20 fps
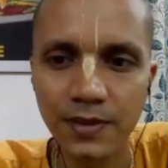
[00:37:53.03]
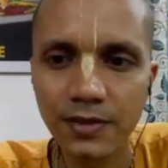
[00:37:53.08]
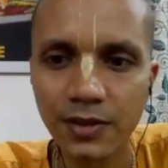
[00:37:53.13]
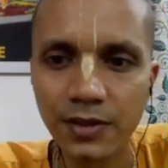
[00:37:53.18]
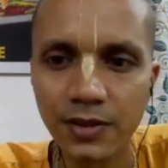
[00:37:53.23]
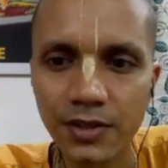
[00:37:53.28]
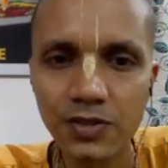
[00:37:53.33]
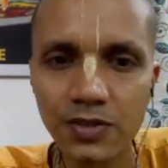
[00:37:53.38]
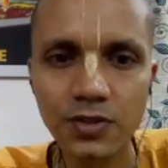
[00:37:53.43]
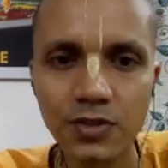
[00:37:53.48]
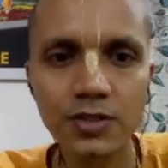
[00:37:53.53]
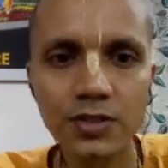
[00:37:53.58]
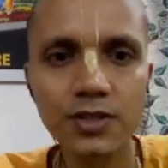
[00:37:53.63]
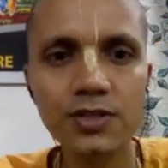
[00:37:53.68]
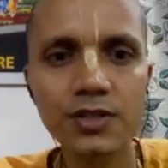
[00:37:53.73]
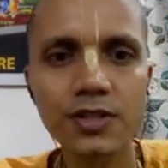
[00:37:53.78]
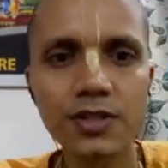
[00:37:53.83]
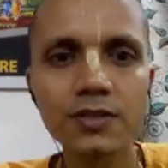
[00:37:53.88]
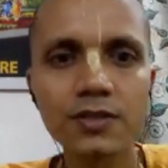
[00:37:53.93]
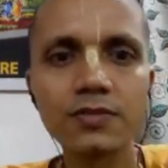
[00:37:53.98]
Okay, so I
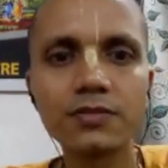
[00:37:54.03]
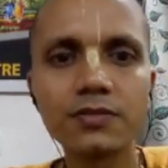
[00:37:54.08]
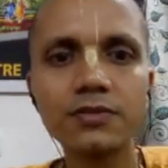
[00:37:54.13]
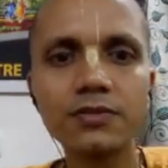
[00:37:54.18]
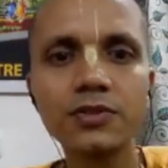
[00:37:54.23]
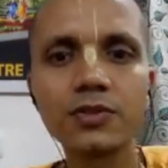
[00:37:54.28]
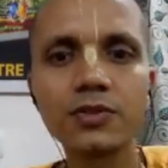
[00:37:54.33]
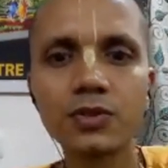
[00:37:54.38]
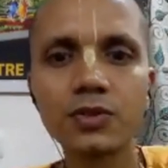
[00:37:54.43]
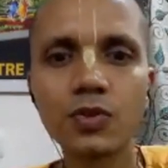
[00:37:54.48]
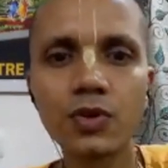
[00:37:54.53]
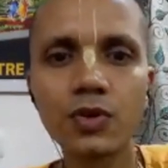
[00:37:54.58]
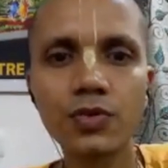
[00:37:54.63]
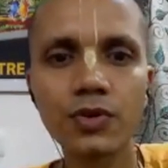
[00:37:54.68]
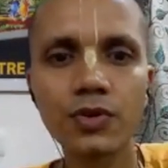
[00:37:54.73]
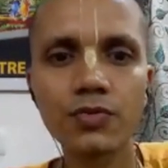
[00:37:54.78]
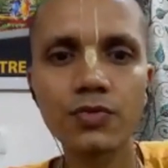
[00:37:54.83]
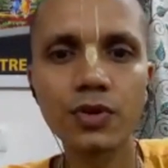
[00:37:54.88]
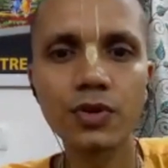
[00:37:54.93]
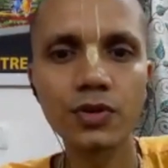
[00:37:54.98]
just gave you an
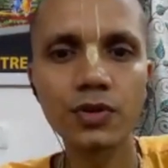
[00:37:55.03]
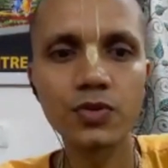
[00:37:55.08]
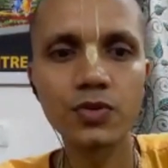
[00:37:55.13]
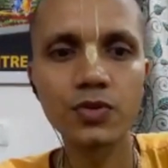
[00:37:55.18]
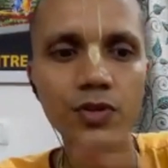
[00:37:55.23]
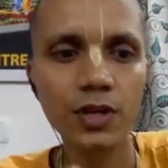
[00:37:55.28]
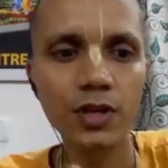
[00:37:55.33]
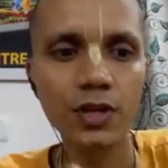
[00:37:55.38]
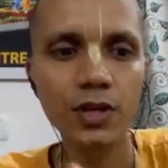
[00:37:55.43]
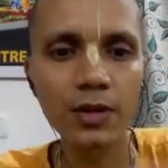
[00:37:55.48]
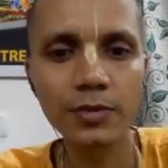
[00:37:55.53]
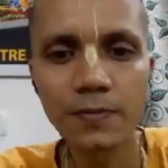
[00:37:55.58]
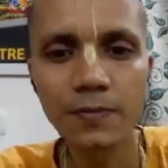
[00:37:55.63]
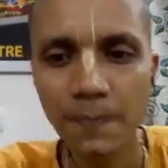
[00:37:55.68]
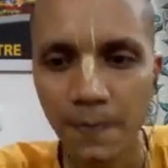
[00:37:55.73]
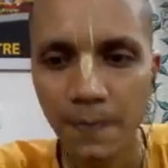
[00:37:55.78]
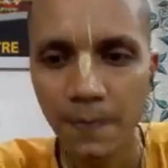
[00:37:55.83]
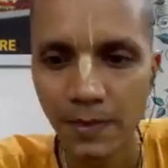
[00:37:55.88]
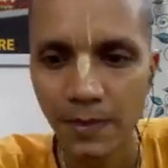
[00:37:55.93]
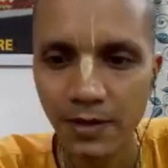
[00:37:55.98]
overview of what is going to happen
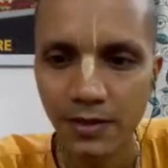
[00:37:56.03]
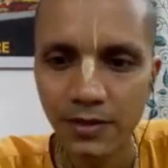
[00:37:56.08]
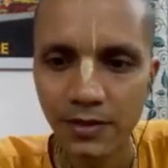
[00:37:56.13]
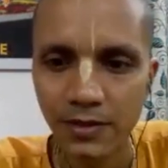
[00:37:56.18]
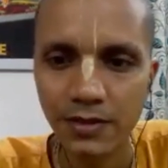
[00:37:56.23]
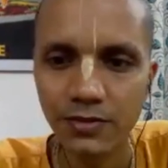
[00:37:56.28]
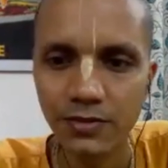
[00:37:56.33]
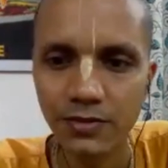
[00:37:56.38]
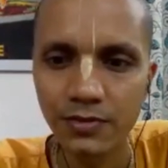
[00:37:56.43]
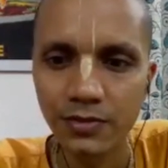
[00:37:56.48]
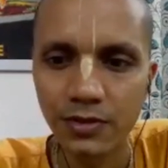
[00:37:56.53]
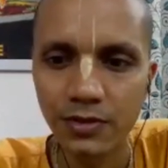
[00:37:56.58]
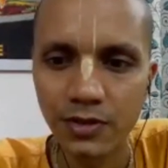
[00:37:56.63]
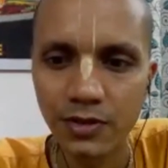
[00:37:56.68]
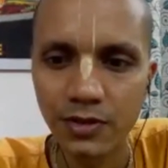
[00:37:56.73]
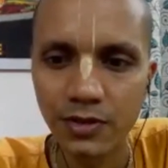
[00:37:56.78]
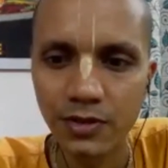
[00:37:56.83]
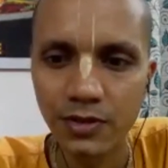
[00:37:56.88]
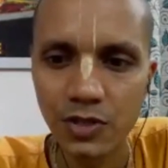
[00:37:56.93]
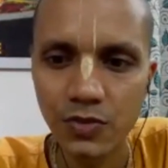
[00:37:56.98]
for
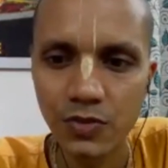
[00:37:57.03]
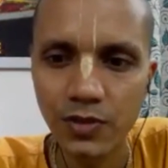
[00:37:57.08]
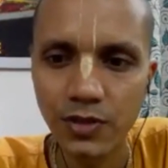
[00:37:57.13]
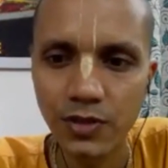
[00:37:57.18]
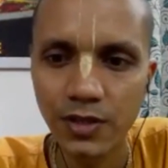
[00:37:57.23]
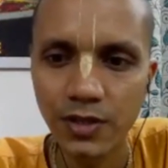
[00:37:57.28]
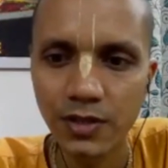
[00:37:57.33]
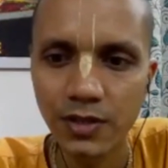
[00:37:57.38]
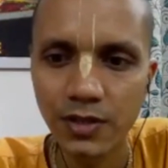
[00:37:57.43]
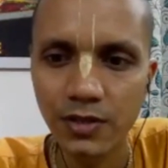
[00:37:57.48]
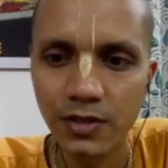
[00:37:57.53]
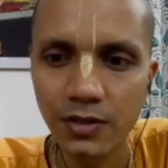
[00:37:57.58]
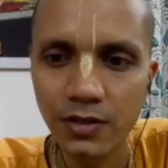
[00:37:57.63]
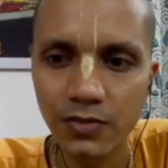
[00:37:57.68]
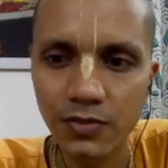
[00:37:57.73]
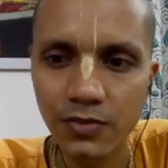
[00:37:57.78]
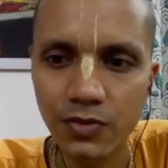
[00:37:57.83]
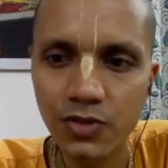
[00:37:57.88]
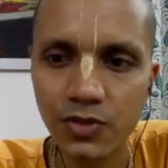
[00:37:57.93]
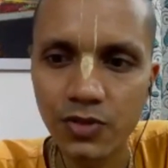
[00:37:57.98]
this week and in the
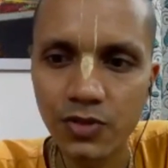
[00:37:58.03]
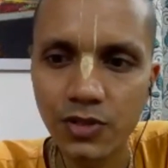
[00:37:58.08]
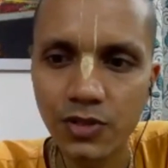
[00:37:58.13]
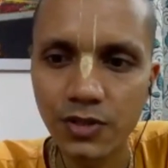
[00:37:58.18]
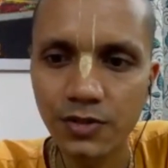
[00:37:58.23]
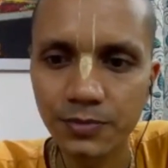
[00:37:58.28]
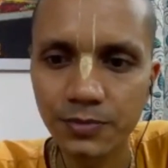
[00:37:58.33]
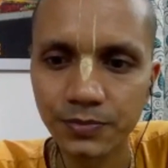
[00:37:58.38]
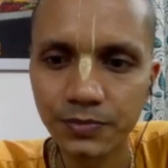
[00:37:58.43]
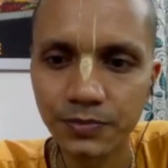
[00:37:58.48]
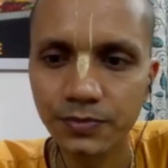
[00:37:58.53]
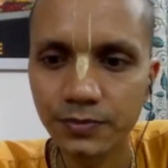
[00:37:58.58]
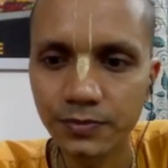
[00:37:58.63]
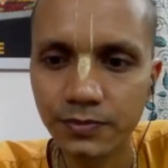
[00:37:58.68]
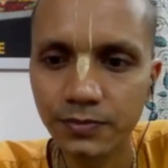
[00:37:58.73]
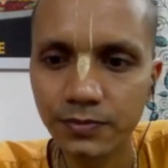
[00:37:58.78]
future. Hmm.